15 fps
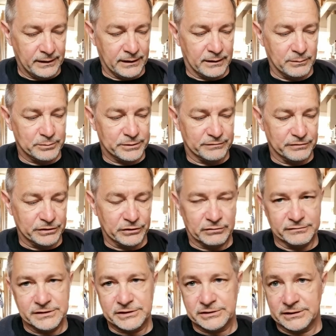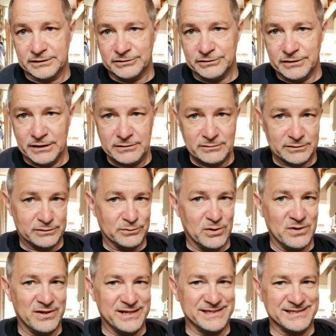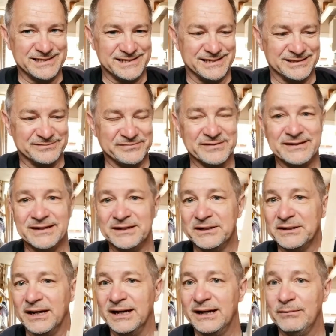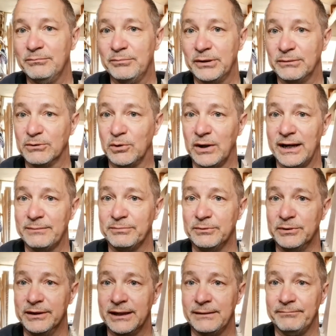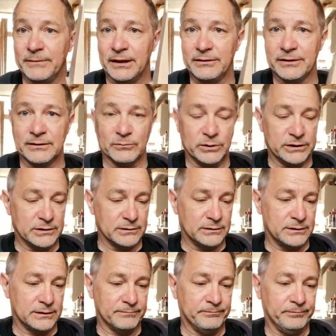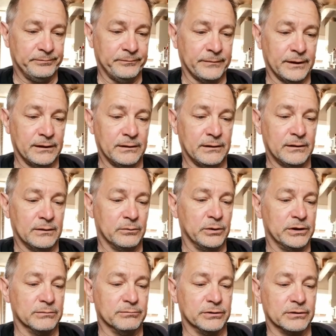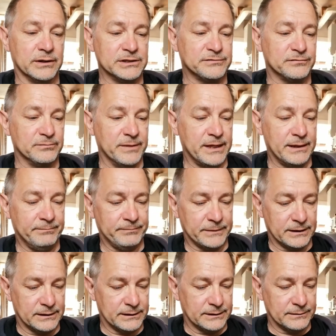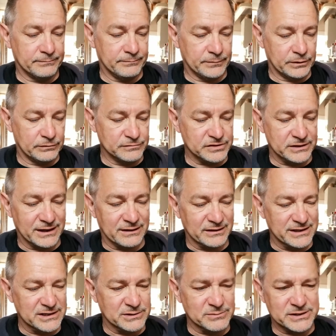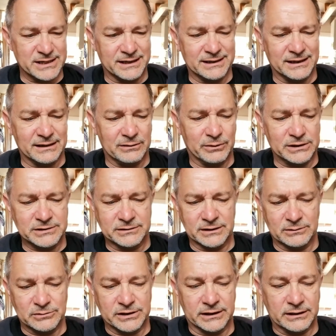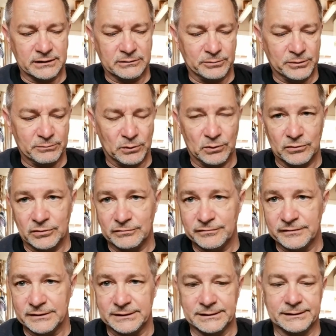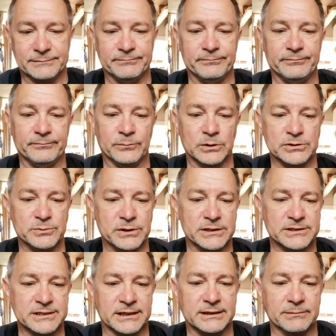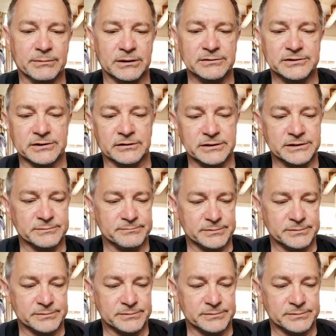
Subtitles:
I'm a bit of a novice, as you know, at all this stuff. But I'm quite happy with that. I think we can progress from there. And obviously that needs some sanding anyway, so that will take a little bit more off once we get sanding both sides.